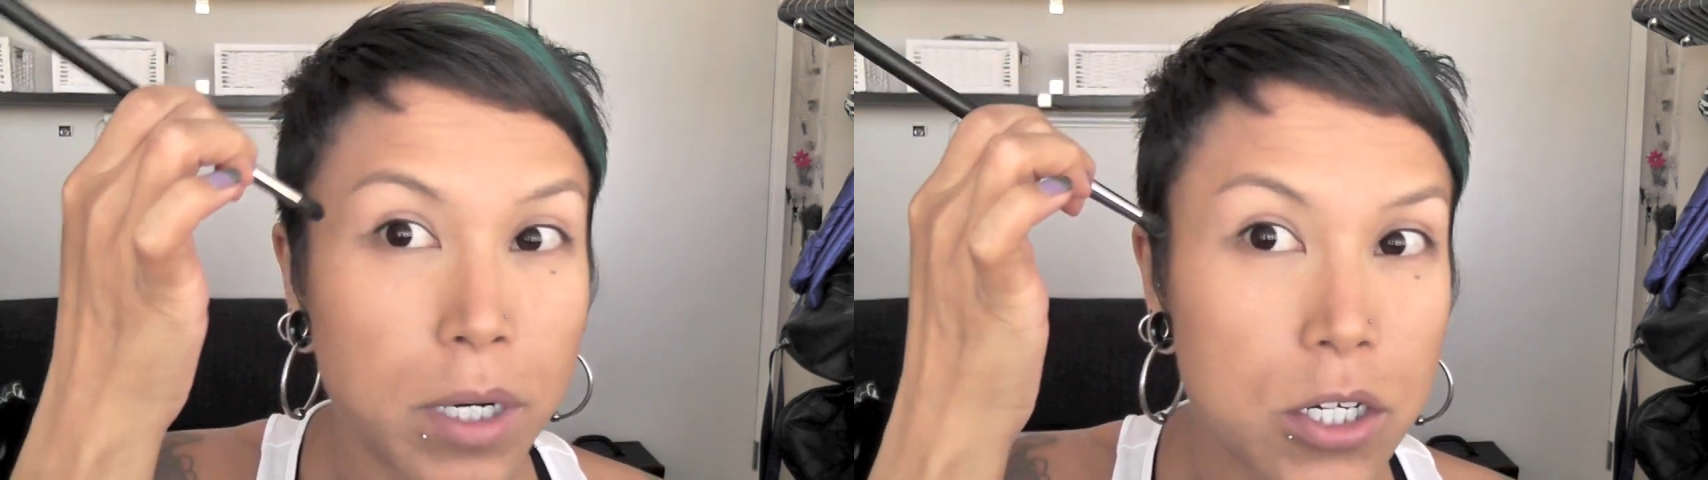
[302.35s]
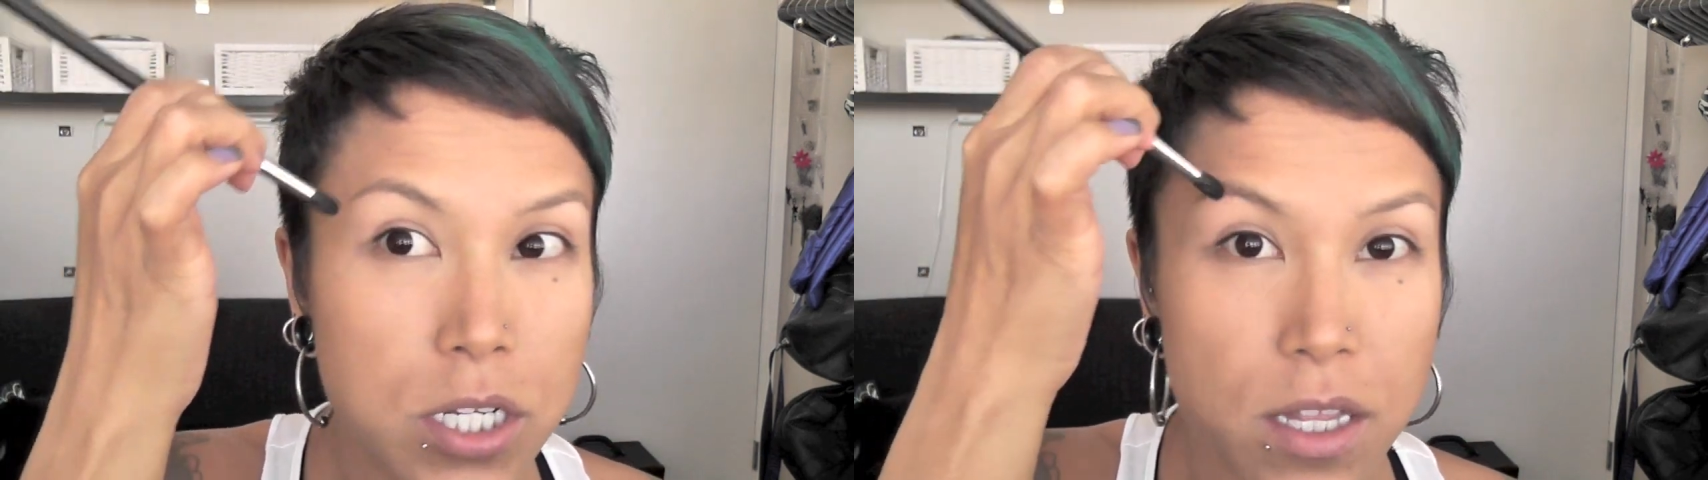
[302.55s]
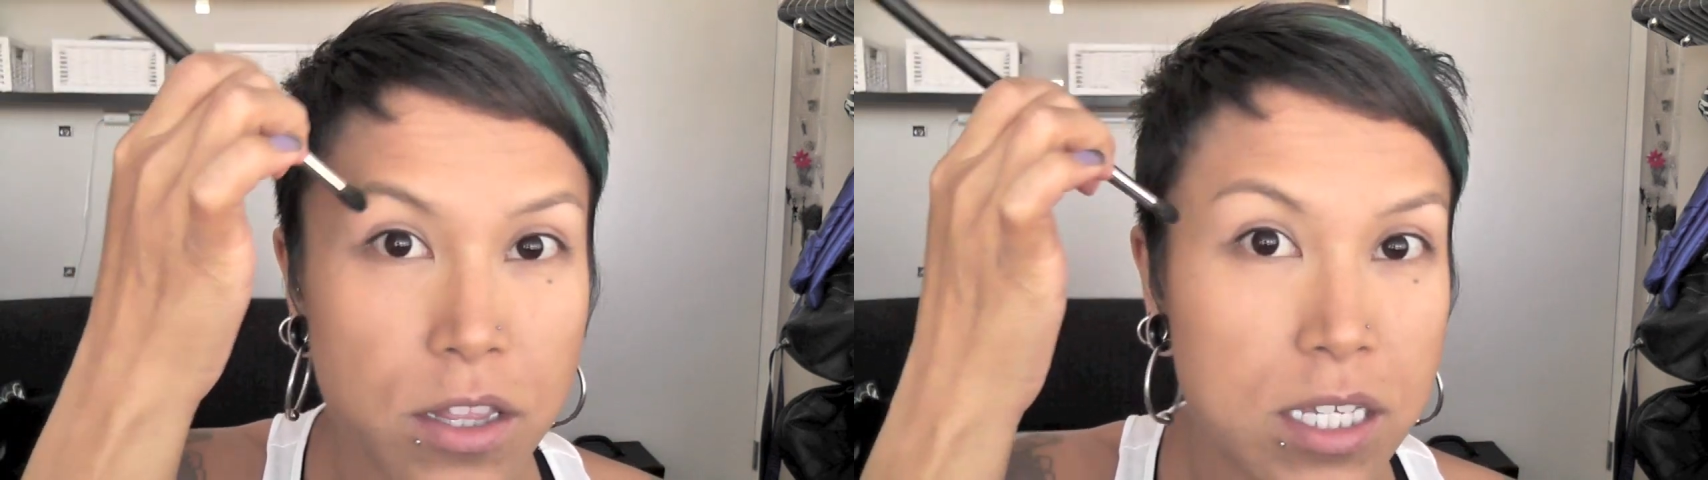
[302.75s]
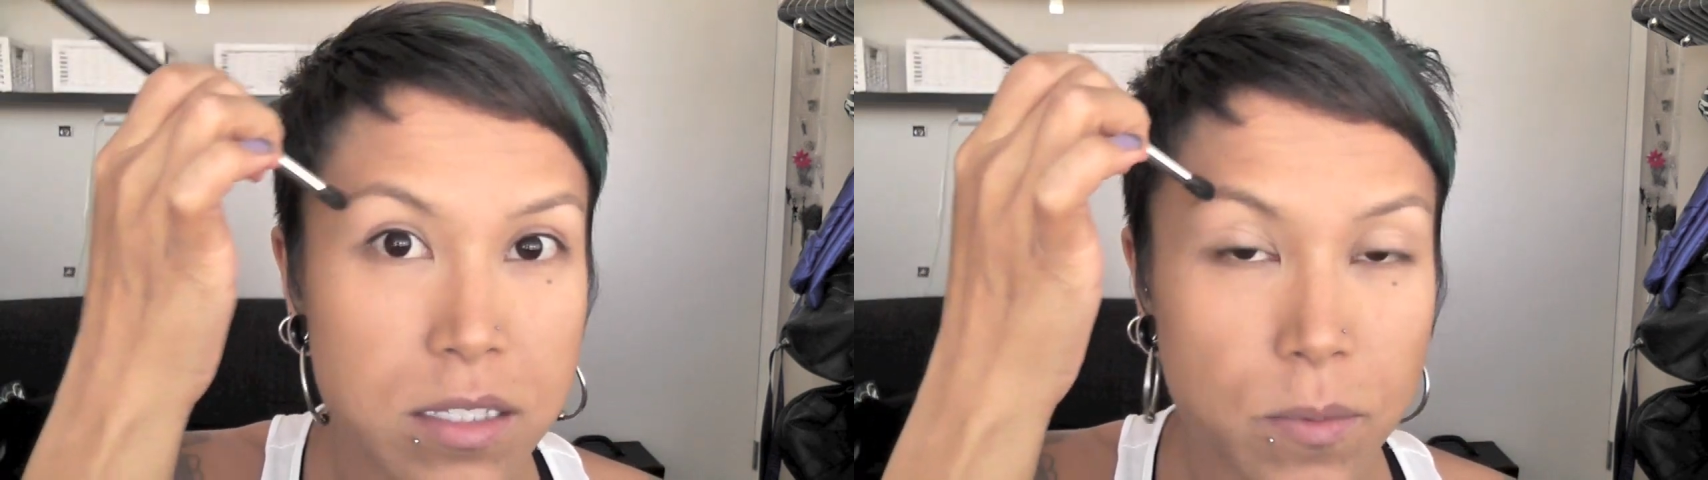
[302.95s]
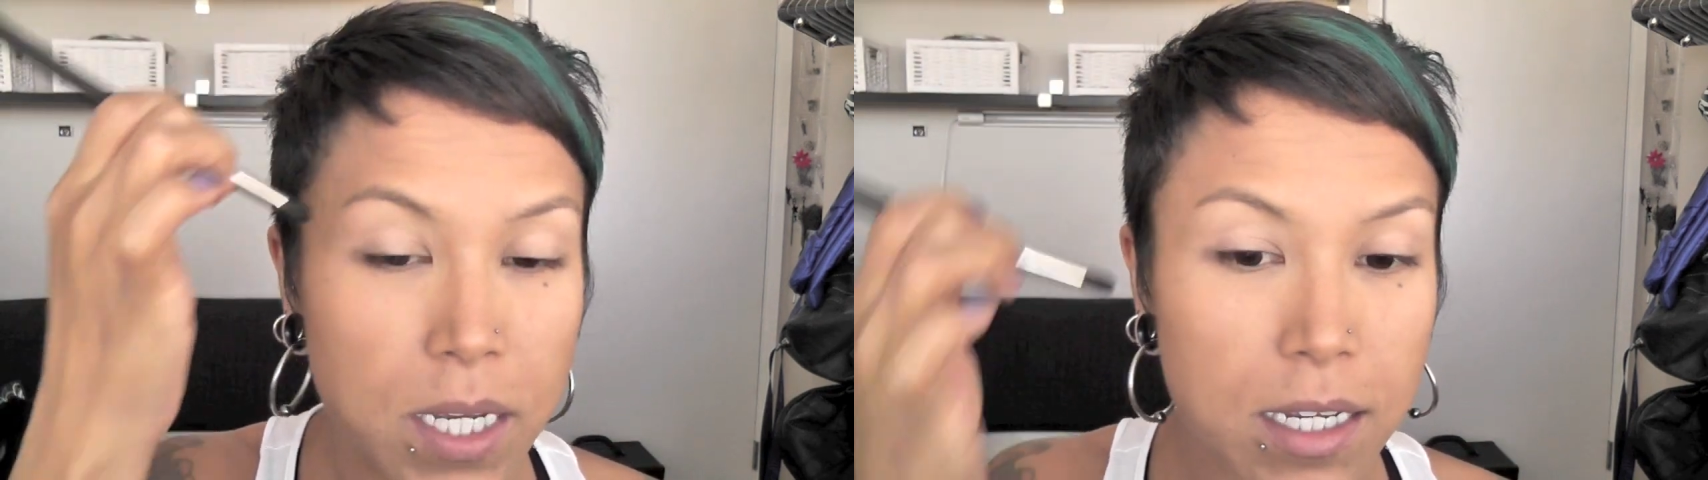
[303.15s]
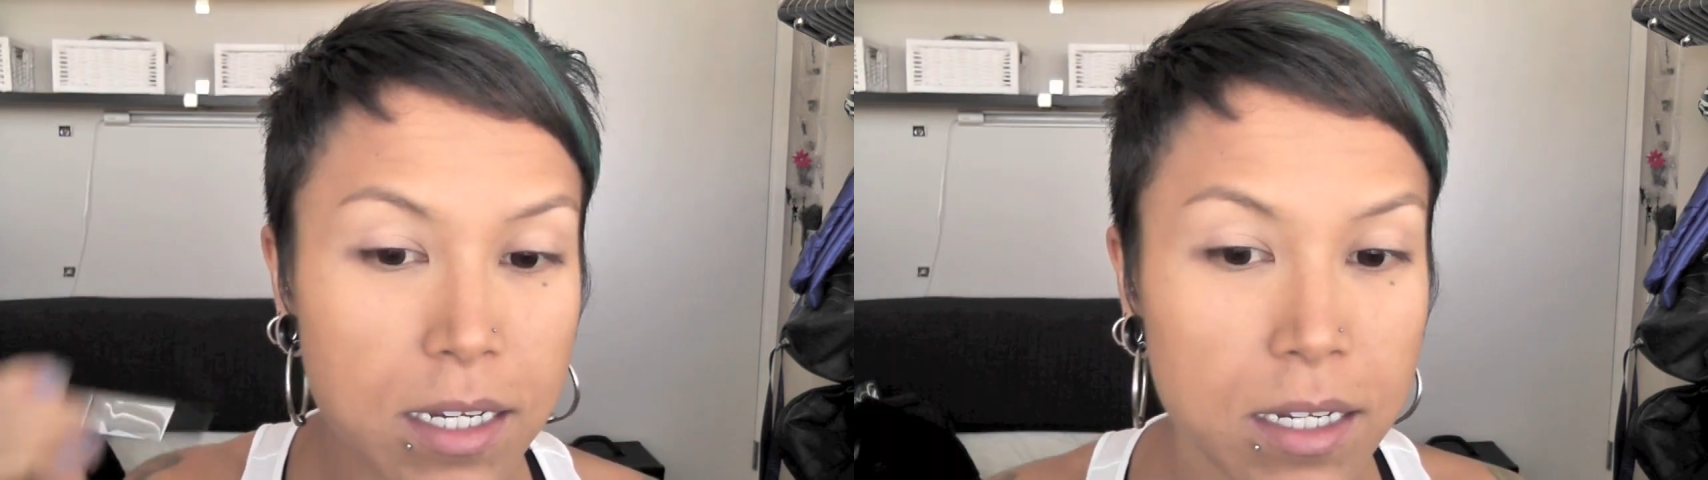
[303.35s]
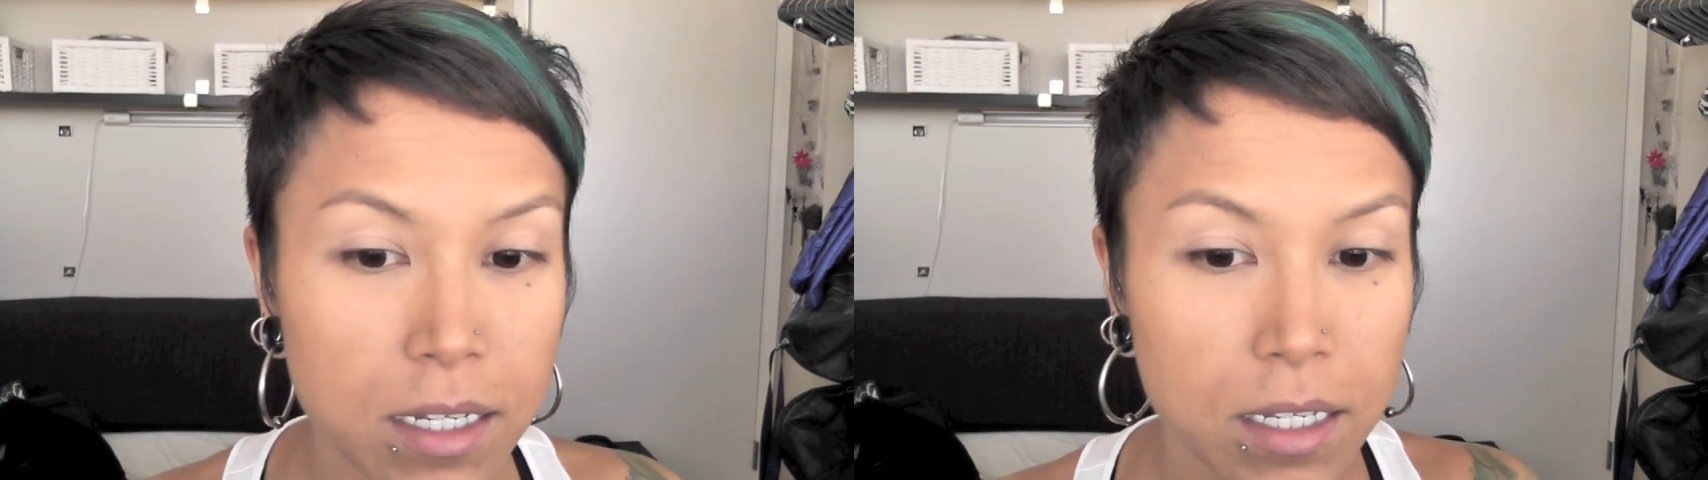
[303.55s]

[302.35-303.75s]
brush this way